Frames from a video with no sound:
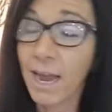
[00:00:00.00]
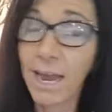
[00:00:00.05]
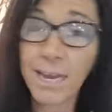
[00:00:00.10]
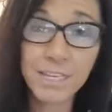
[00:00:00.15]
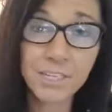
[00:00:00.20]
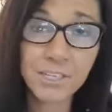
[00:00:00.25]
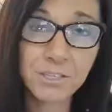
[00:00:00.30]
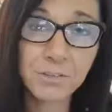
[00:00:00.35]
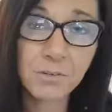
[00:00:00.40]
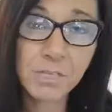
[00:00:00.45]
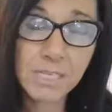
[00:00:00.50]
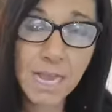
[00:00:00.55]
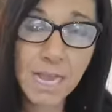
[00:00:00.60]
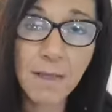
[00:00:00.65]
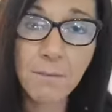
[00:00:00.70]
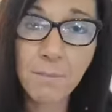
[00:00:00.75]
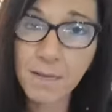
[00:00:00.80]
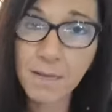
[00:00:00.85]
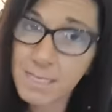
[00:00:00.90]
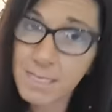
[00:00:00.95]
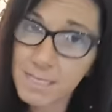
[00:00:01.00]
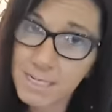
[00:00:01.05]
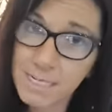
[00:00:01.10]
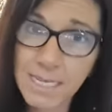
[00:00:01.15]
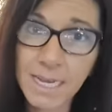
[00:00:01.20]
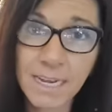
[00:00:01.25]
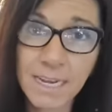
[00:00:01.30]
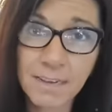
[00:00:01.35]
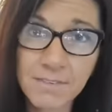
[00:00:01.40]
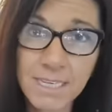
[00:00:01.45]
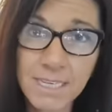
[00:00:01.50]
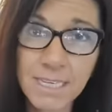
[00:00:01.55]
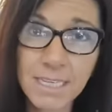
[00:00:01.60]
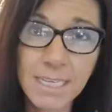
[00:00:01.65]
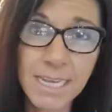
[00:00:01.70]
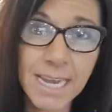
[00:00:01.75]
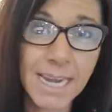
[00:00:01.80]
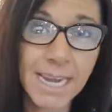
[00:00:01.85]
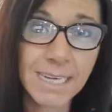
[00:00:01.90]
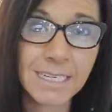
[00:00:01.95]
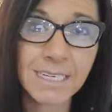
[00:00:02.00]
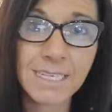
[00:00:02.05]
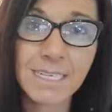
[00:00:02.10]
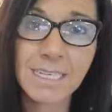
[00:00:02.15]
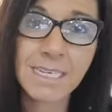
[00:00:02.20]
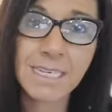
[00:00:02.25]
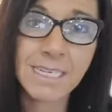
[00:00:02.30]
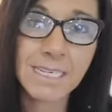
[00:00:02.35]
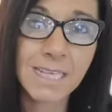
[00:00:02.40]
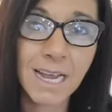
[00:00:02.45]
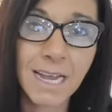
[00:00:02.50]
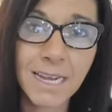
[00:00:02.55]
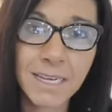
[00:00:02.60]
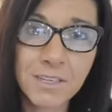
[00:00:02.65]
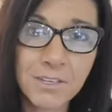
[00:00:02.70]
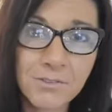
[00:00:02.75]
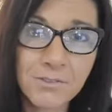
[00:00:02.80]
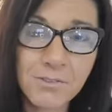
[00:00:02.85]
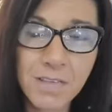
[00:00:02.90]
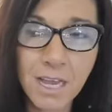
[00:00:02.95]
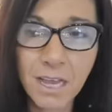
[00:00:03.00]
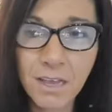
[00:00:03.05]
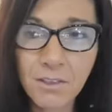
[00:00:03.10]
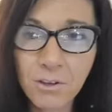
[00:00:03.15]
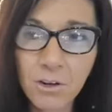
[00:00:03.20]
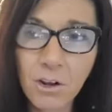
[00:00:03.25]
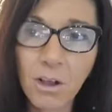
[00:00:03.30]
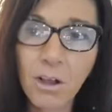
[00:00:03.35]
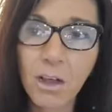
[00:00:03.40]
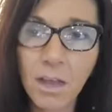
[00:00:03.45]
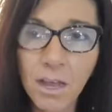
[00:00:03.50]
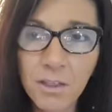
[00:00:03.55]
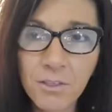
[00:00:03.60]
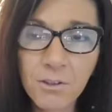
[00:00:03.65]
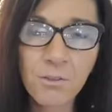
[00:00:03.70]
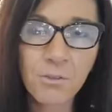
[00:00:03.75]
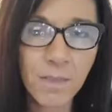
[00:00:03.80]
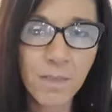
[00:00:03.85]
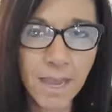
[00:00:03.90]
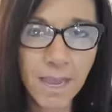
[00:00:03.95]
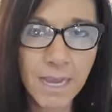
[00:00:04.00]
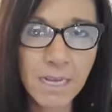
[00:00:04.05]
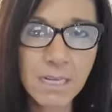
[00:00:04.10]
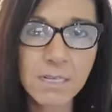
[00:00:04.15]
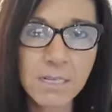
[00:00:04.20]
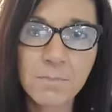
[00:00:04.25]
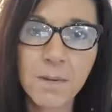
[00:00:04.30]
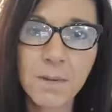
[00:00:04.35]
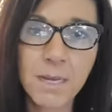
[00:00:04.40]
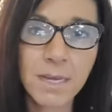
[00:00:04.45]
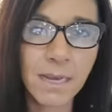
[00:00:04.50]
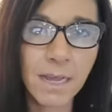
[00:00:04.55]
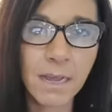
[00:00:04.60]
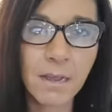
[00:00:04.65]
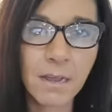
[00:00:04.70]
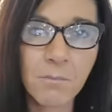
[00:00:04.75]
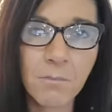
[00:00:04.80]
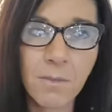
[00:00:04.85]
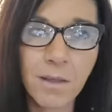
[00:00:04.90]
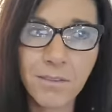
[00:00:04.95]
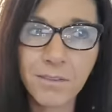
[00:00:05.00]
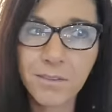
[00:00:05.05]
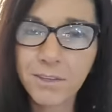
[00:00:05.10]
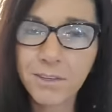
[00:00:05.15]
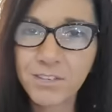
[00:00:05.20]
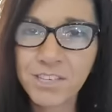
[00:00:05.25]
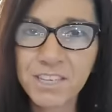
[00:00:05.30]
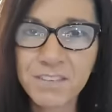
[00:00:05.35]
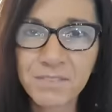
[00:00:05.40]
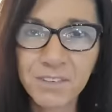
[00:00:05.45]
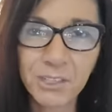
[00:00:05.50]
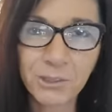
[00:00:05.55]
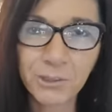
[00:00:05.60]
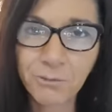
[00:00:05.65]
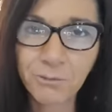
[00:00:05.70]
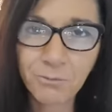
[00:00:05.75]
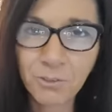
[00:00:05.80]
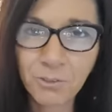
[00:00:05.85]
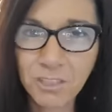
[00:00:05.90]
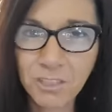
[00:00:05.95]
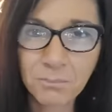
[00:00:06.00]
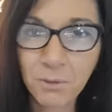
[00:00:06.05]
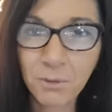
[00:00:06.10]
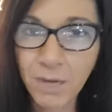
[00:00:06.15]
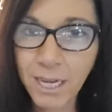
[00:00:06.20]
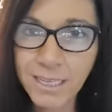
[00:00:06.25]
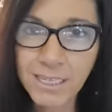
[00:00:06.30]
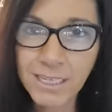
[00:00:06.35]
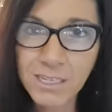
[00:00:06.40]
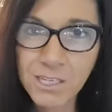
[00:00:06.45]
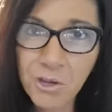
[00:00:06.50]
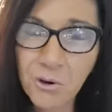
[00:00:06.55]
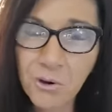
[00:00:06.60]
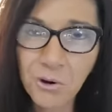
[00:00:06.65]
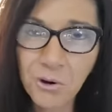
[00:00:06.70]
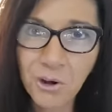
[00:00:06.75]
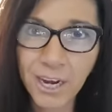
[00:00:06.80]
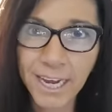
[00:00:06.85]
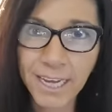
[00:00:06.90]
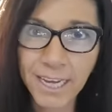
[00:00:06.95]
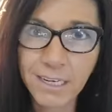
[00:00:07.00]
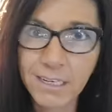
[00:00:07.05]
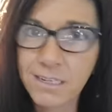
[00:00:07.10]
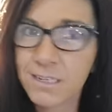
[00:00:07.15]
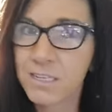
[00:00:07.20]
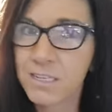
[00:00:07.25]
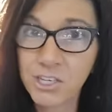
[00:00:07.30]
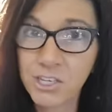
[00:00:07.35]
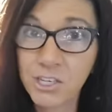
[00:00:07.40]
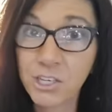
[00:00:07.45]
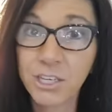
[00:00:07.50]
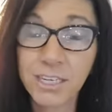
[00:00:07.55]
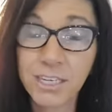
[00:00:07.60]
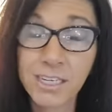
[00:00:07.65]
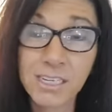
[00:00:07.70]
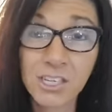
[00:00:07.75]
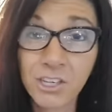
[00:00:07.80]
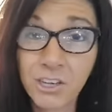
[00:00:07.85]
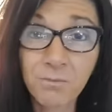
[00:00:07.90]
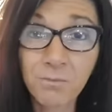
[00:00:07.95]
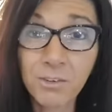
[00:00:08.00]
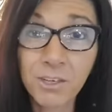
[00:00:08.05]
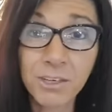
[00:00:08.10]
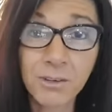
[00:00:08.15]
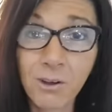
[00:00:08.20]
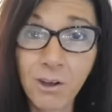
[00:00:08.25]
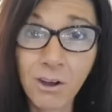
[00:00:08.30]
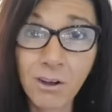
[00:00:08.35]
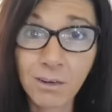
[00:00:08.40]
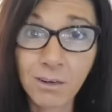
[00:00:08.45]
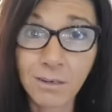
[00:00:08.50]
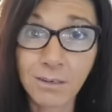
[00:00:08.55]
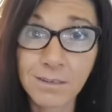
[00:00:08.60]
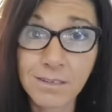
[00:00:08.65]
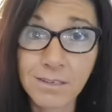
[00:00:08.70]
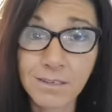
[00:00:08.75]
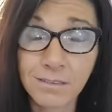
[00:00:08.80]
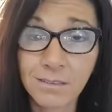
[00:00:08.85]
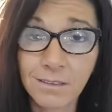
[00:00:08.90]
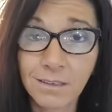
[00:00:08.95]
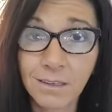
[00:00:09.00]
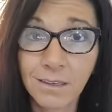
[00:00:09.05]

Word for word: I use, um, since I have celiac disease, I use other other things, but um, there's even gluten-free bread that's whole grain, and that's good. It's good for your heart.